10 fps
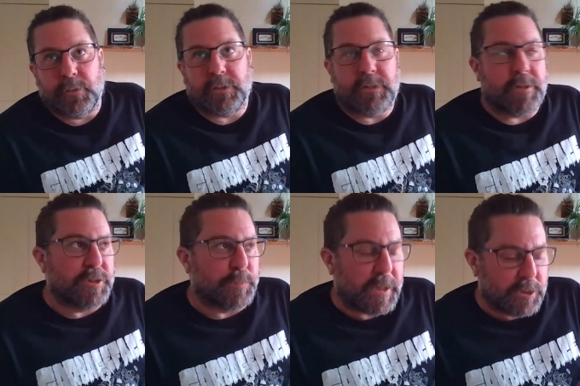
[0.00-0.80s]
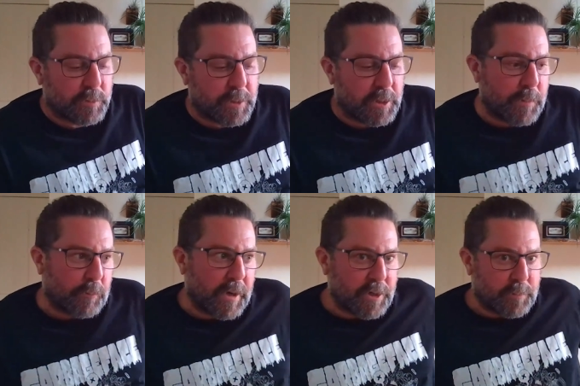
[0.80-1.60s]
There's nothing special about it, but
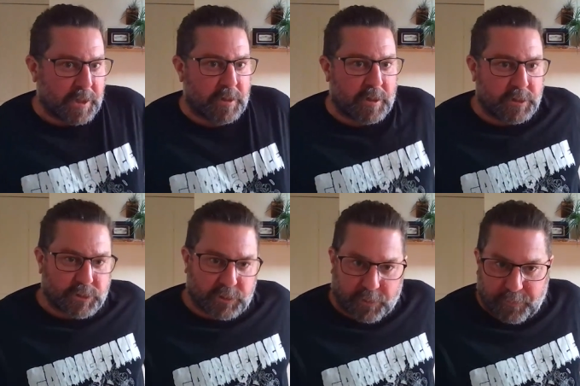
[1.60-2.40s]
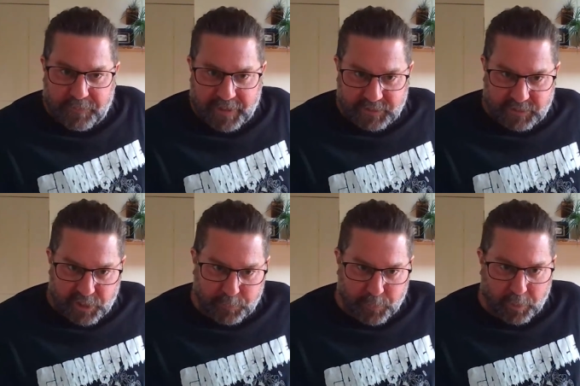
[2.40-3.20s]
right near my cottage, it's called the Van
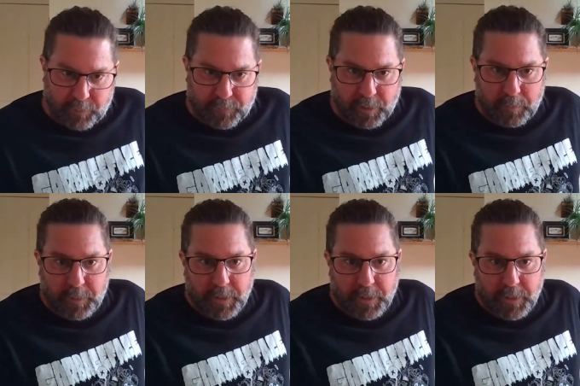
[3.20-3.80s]
Steenburg Farm.